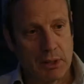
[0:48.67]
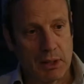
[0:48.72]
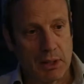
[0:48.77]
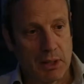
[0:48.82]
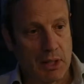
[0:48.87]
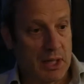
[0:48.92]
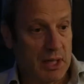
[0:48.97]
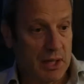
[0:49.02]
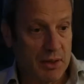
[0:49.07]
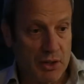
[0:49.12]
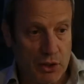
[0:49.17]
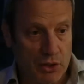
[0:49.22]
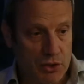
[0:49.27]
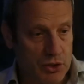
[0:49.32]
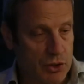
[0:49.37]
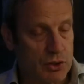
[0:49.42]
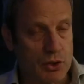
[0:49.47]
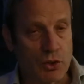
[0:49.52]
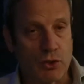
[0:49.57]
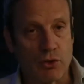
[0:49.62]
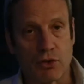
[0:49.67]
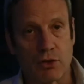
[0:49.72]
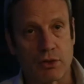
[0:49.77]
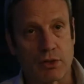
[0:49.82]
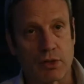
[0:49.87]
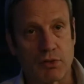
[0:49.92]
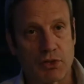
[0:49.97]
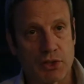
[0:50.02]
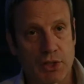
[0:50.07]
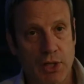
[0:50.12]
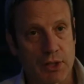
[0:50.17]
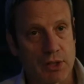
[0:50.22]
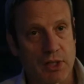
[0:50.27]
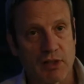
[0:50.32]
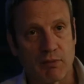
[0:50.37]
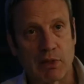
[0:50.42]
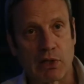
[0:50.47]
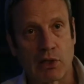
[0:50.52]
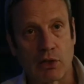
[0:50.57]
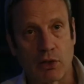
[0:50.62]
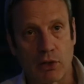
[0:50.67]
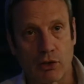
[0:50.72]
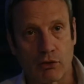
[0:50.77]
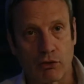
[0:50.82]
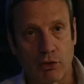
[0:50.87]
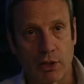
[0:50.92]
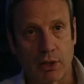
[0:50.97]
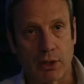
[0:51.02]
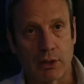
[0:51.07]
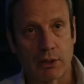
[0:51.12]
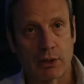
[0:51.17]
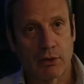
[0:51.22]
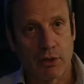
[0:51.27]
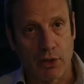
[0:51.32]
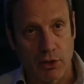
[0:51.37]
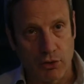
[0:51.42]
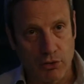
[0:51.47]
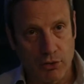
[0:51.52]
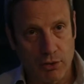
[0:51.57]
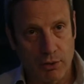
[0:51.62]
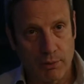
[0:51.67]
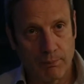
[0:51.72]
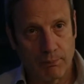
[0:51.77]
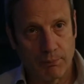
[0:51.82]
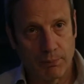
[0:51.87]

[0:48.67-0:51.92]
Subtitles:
and other institutions of state have been largely crushed,